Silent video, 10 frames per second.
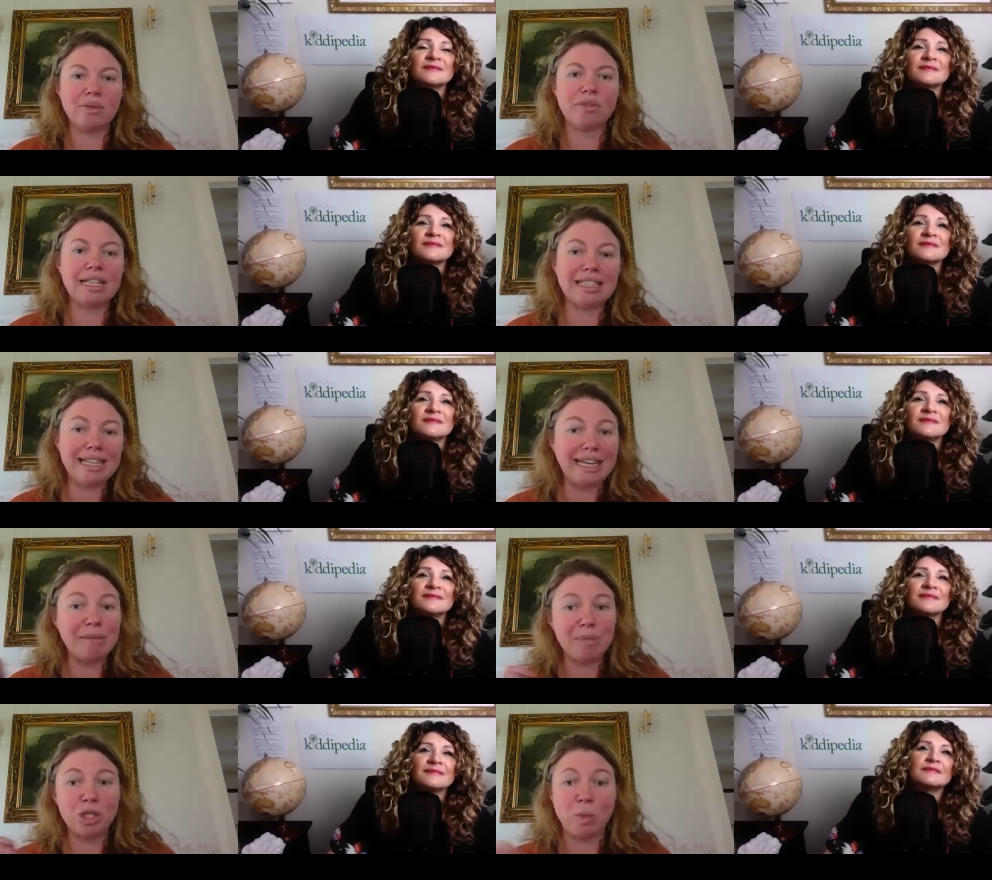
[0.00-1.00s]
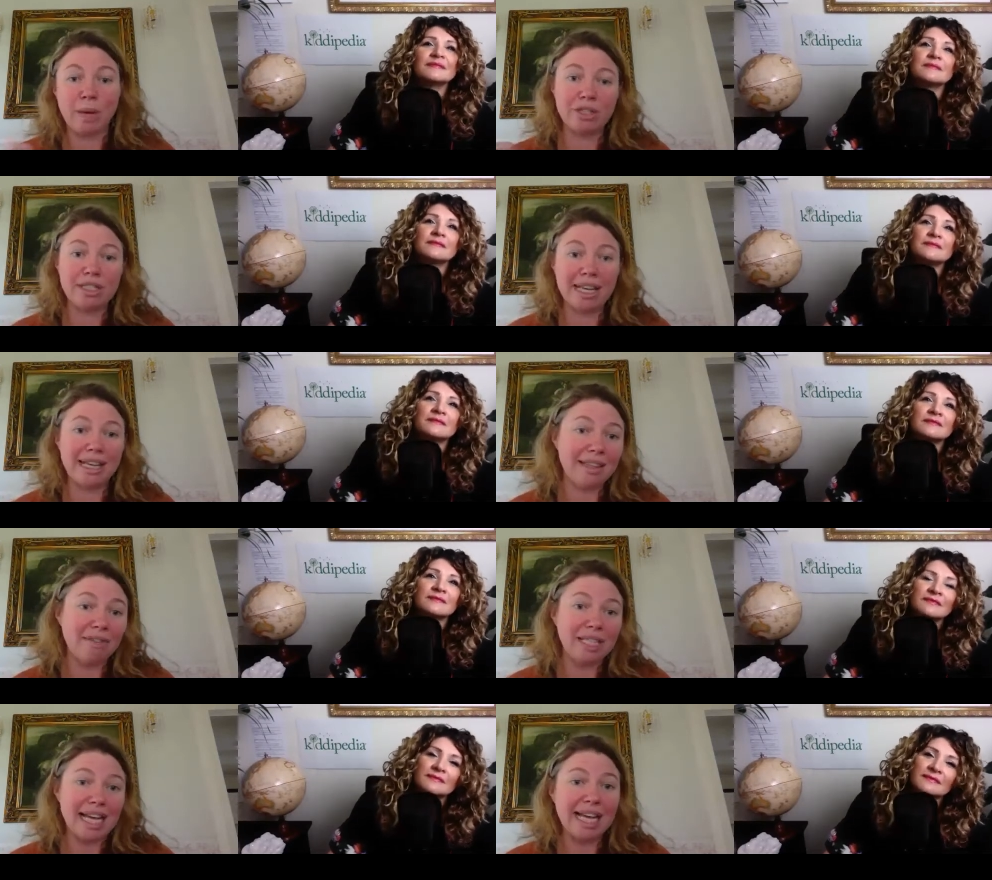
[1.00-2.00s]
Speaker 1: cleaning in between your teeth every
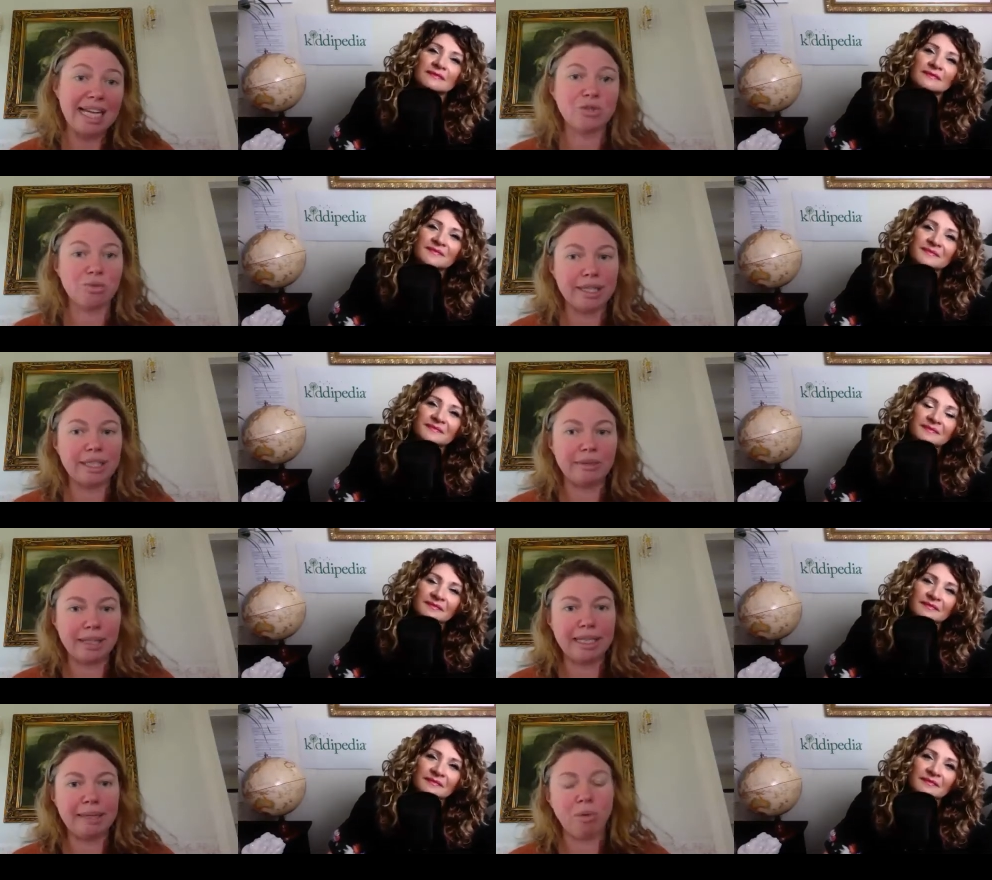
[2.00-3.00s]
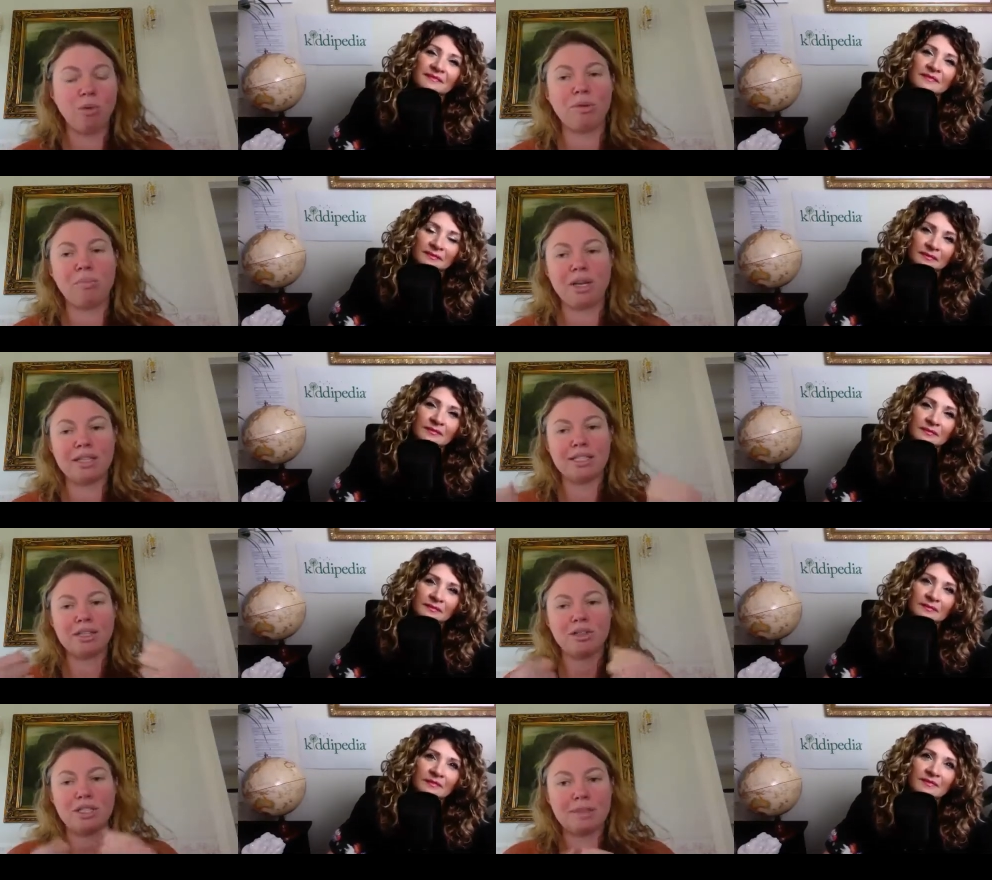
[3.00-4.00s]
day is really, really important because it's
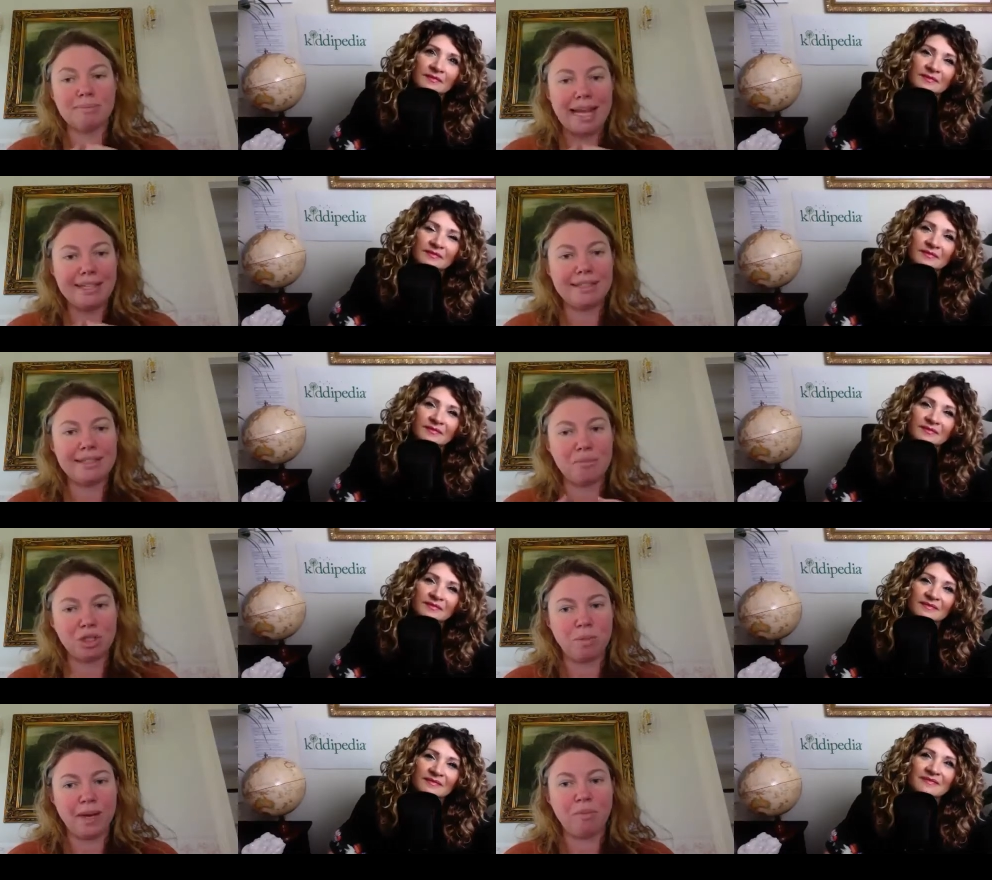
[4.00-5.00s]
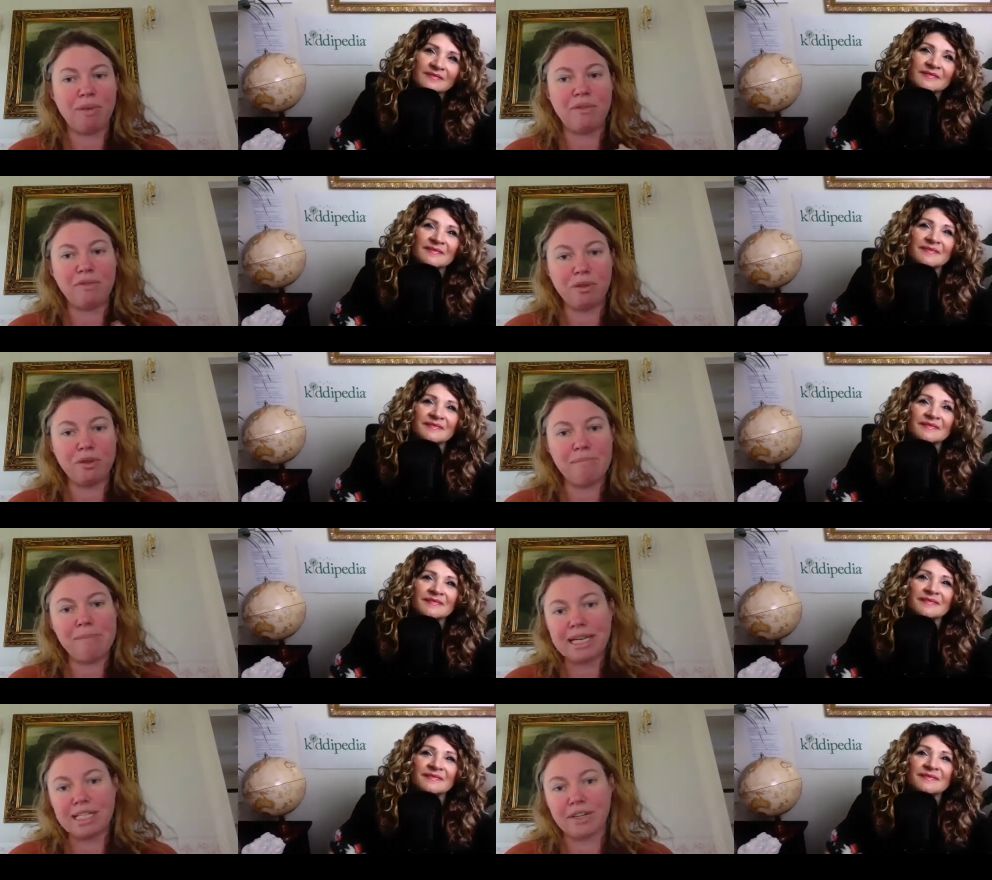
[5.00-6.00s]
those spaces in between where food and
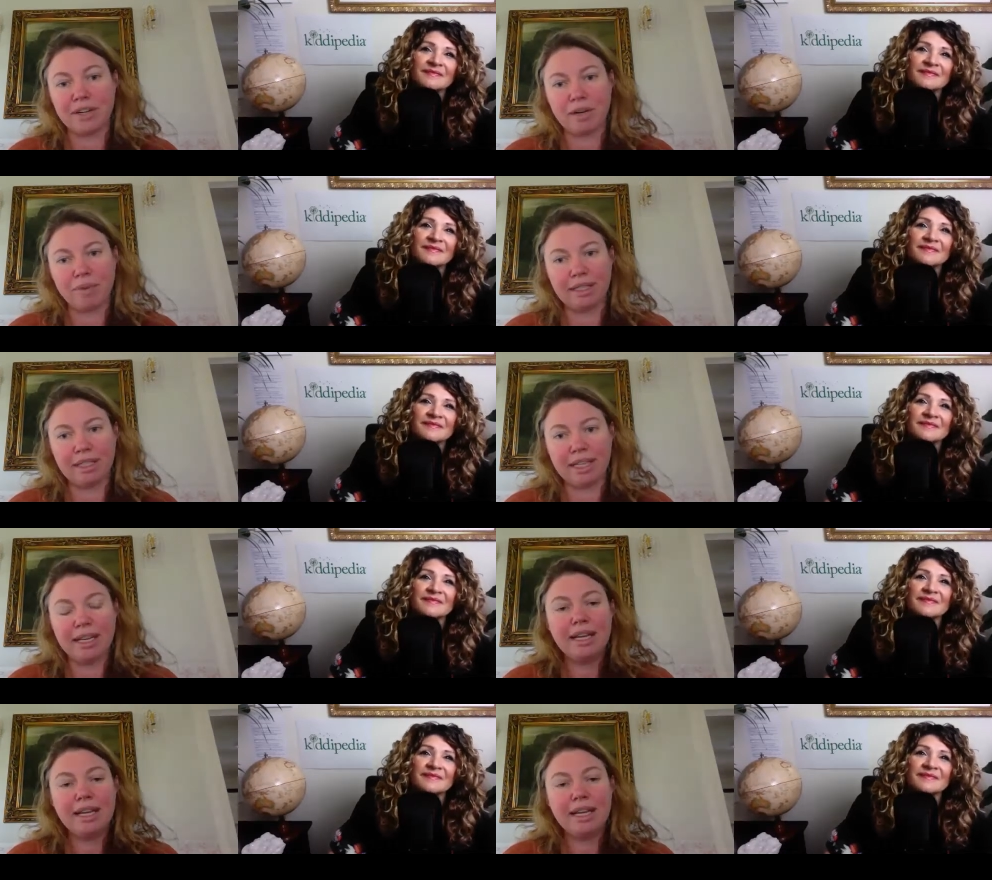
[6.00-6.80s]
bacteria really